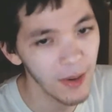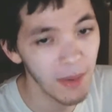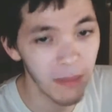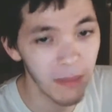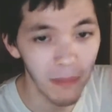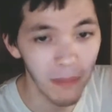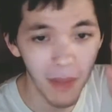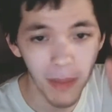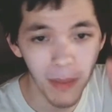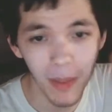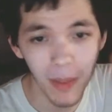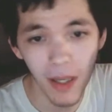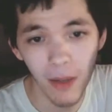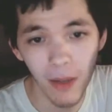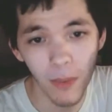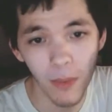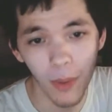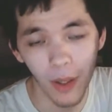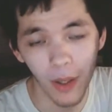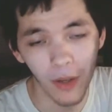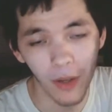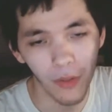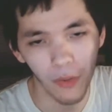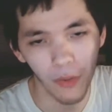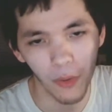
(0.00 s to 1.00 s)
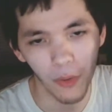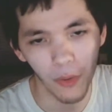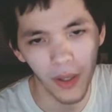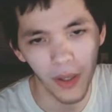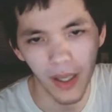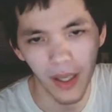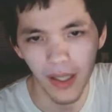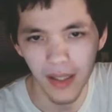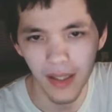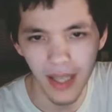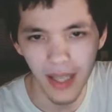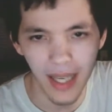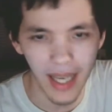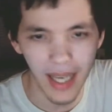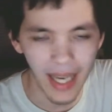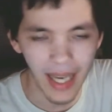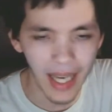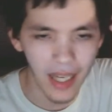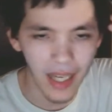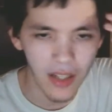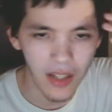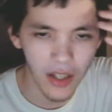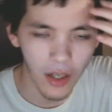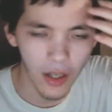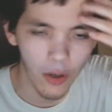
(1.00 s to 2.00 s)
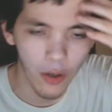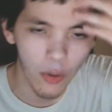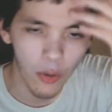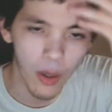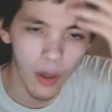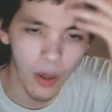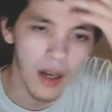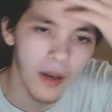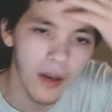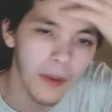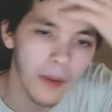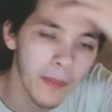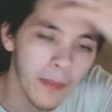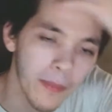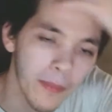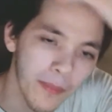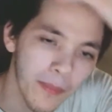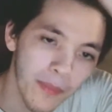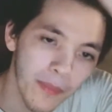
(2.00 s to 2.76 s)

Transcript: And maybe I'll work through it as I age and grow.